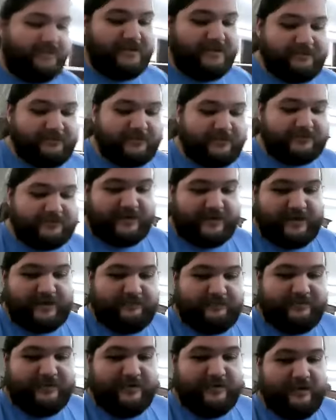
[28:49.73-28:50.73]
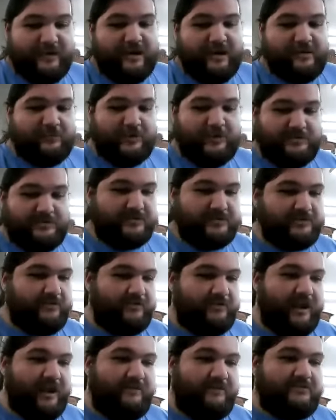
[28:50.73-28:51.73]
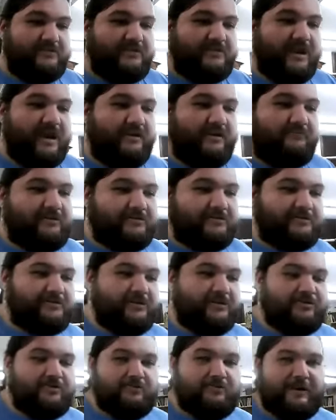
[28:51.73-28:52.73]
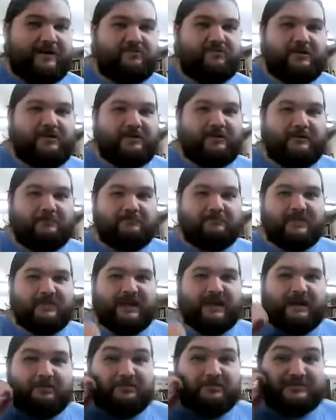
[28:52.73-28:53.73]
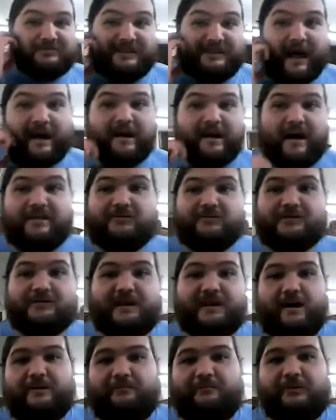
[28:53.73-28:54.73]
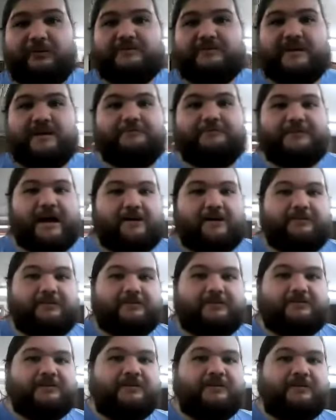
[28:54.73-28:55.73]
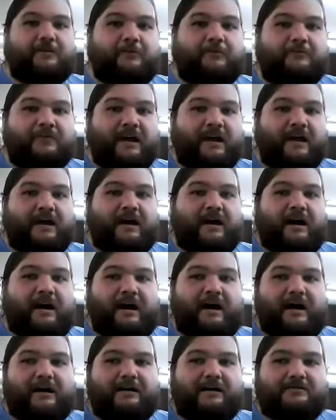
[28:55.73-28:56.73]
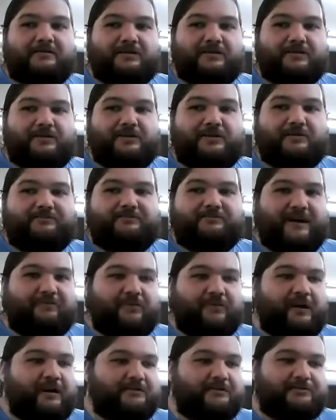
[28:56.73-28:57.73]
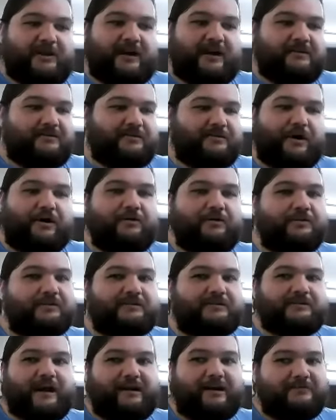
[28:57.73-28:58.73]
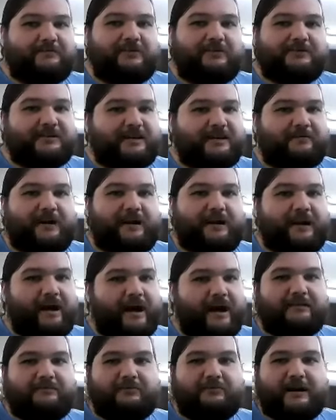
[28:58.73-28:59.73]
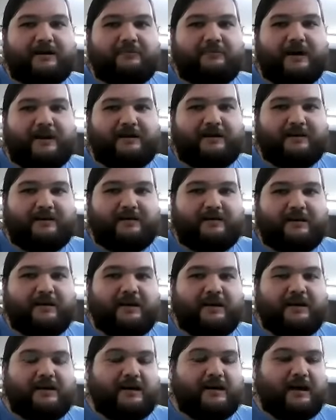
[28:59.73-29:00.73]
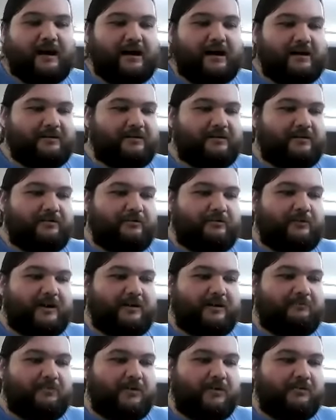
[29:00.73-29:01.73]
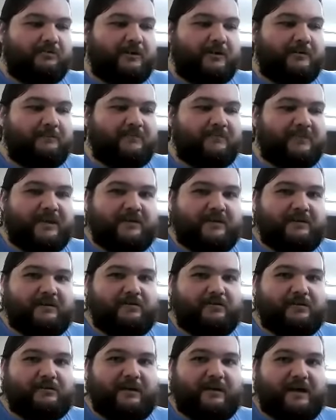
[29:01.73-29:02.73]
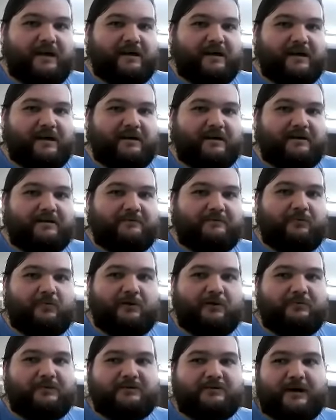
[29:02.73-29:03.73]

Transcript: this museum. We just don't have the time to show you everything. There's a lot of other scouting museums out there too. Uh, so you know, if you ever get a chance to go to a scouting museum, I highly recommend it. Uh, you know, the one at Bullowa, you can make a, an appointment to